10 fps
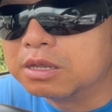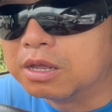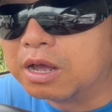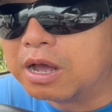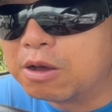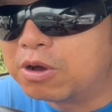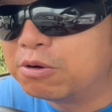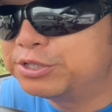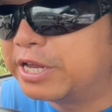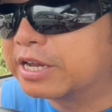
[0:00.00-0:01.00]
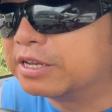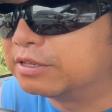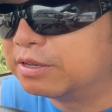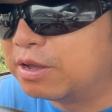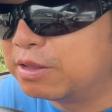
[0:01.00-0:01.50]
Uh, I'll, I'll check it.
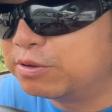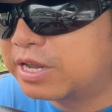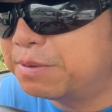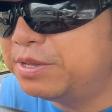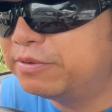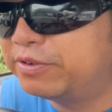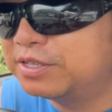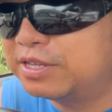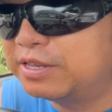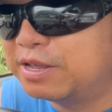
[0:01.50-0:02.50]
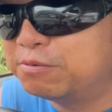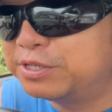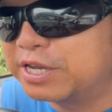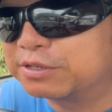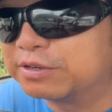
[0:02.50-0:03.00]
Uh, you come here first and then we
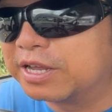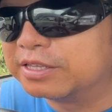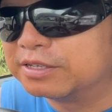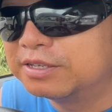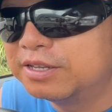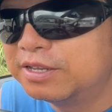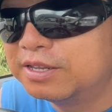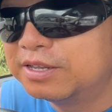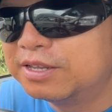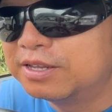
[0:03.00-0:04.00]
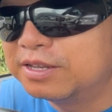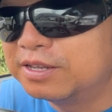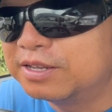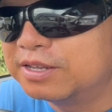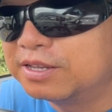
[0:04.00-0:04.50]
check together.
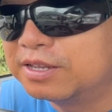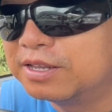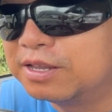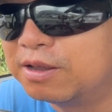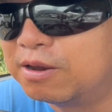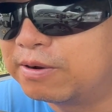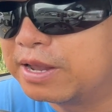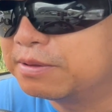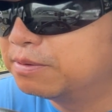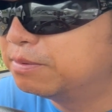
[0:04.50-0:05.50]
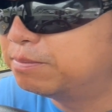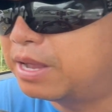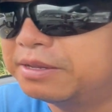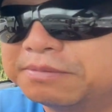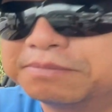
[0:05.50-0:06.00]
Okay. I'll All right. Now. Bye.